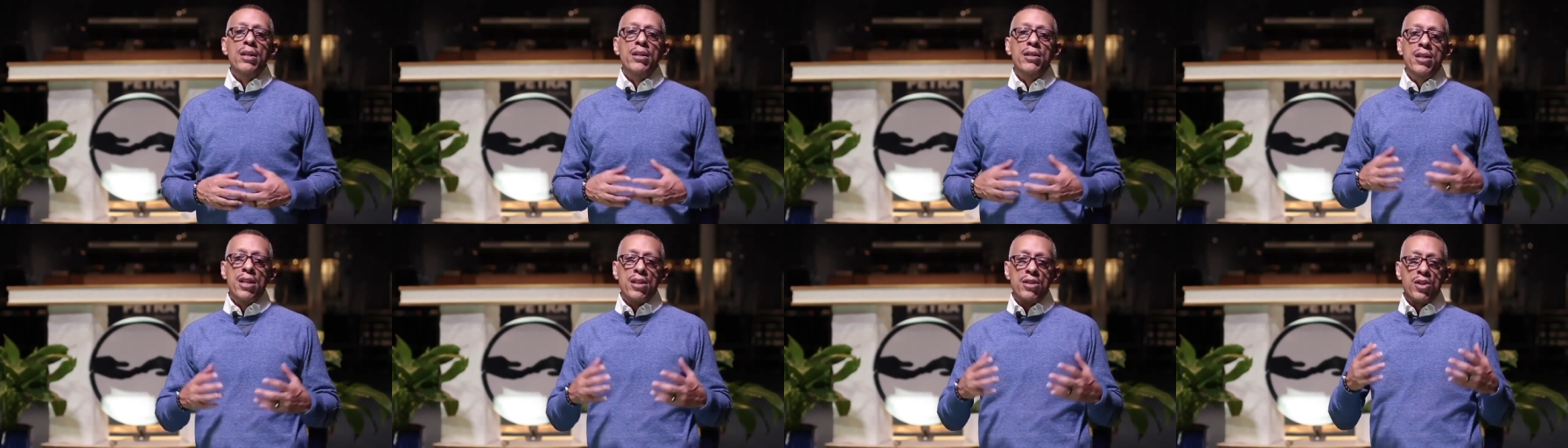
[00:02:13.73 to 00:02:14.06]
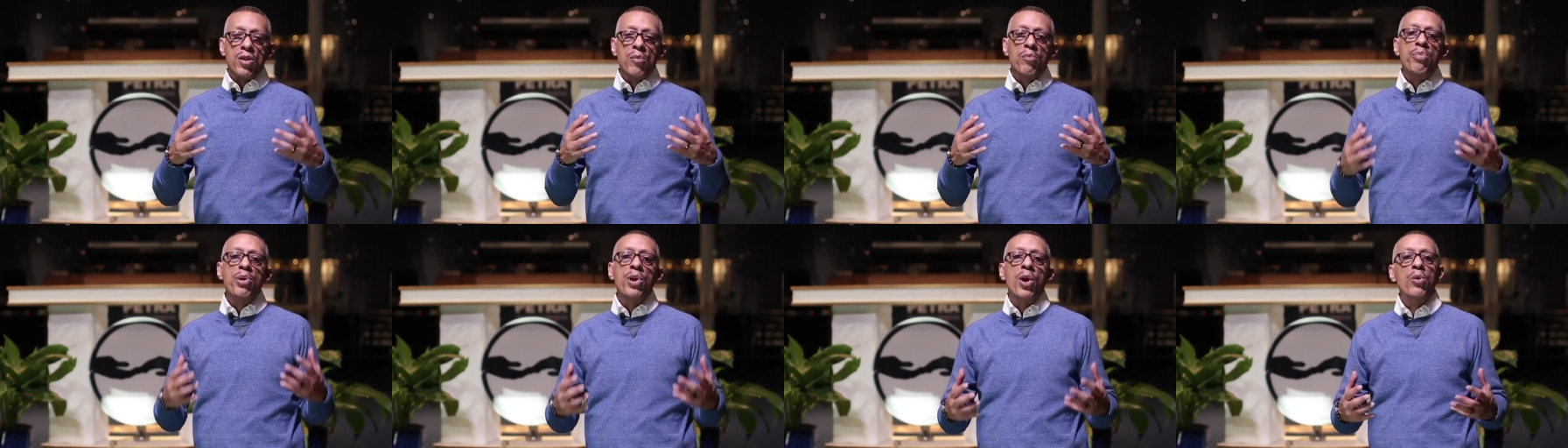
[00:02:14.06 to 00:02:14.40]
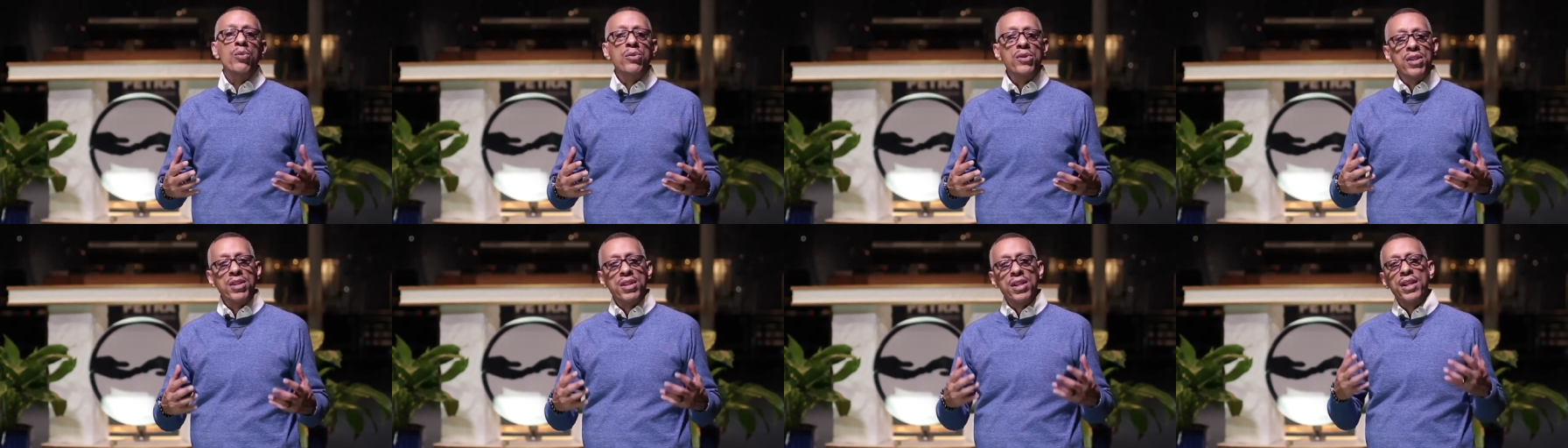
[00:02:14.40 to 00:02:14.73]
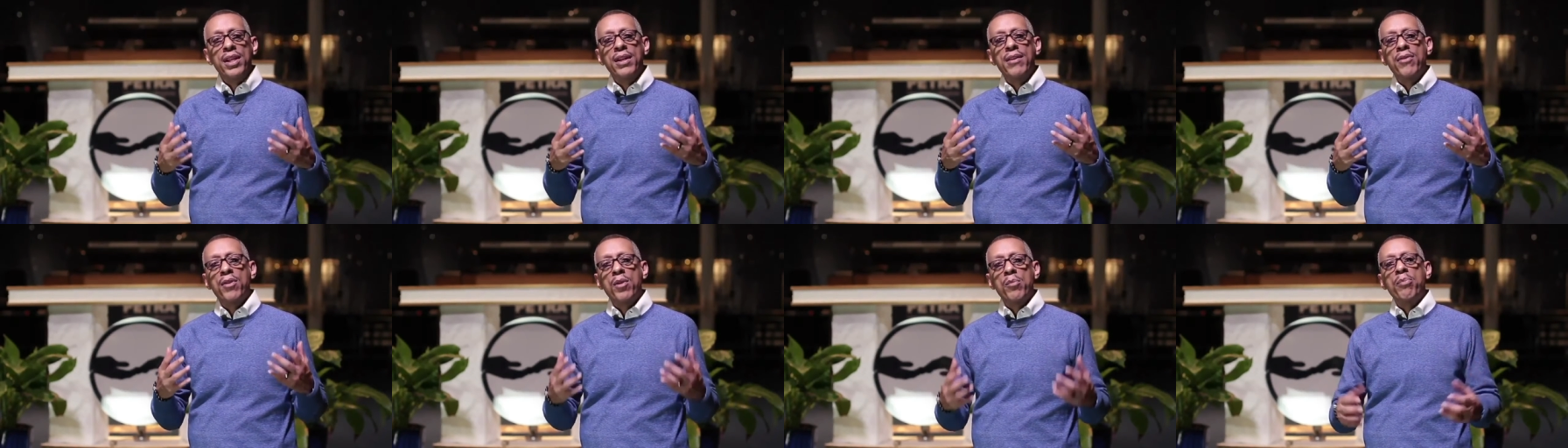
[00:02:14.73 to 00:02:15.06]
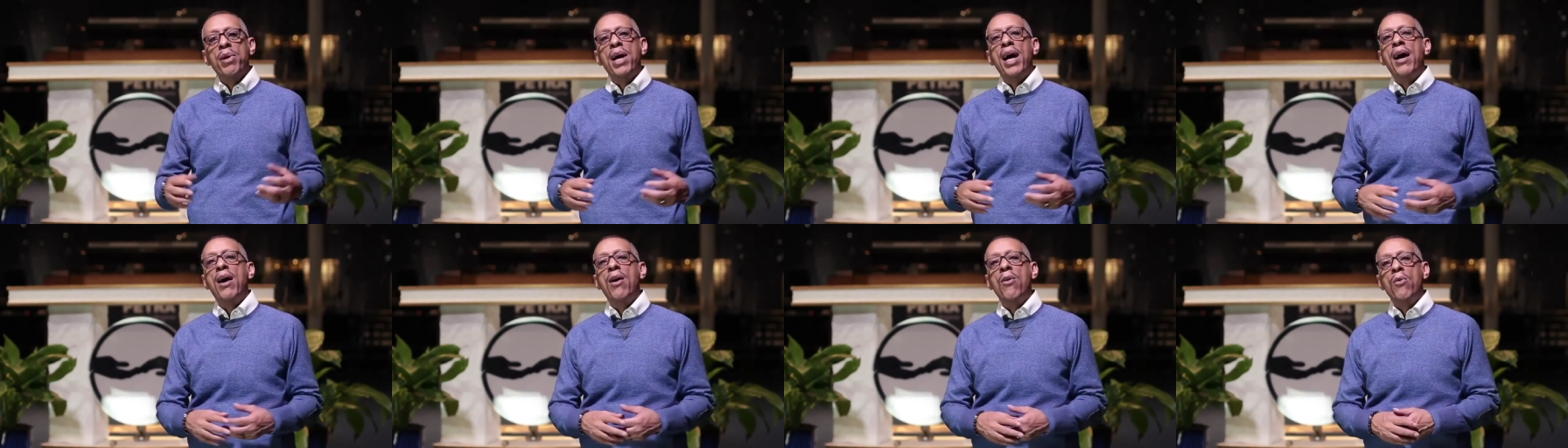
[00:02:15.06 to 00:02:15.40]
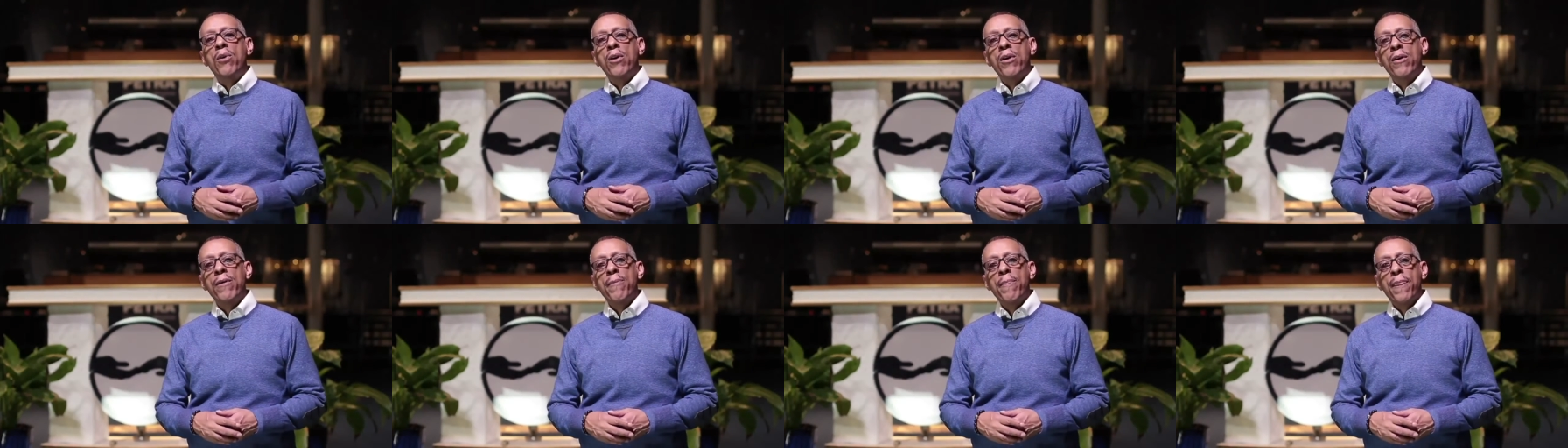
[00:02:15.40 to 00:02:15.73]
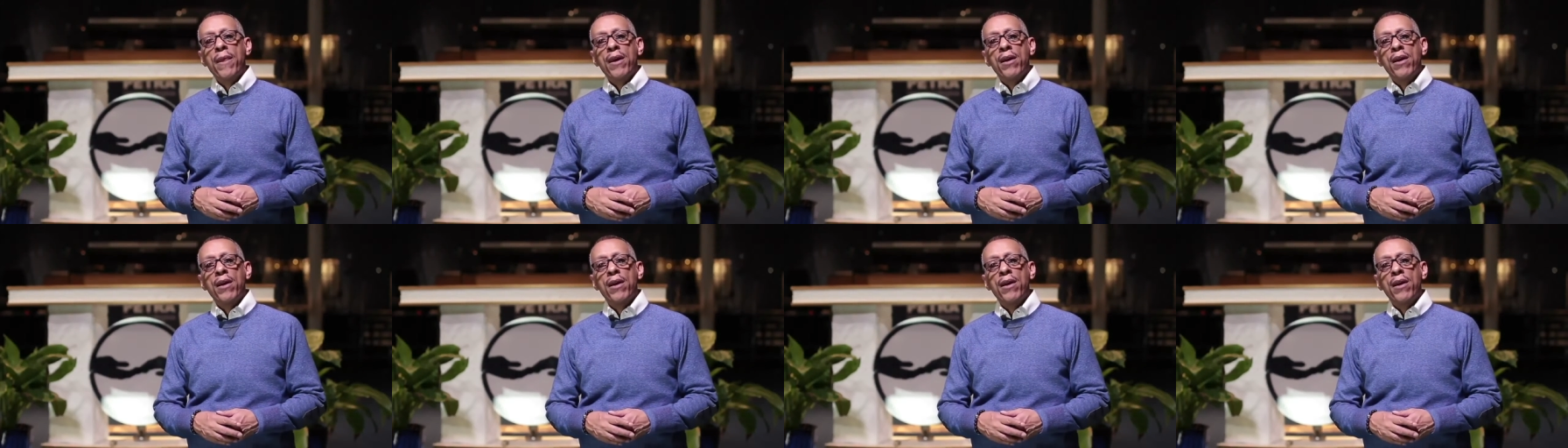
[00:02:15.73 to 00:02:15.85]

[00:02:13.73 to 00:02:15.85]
just the potency and the power